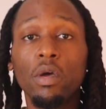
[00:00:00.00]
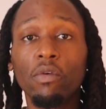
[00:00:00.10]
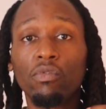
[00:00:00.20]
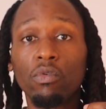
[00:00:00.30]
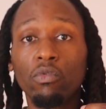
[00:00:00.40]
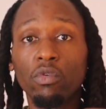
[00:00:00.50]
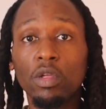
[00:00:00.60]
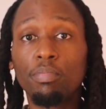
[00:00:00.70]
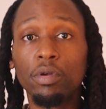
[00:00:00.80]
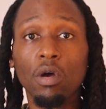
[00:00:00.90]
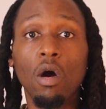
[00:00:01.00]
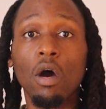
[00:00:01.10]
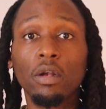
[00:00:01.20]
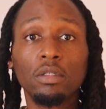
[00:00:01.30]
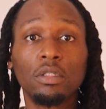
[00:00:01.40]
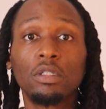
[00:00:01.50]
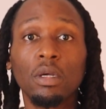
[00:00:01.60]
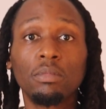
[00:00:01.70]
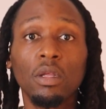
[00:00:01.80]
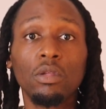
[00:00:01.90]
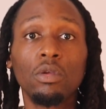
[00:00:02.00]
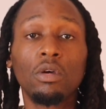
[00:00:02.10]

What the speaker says: if you really put your heart into something,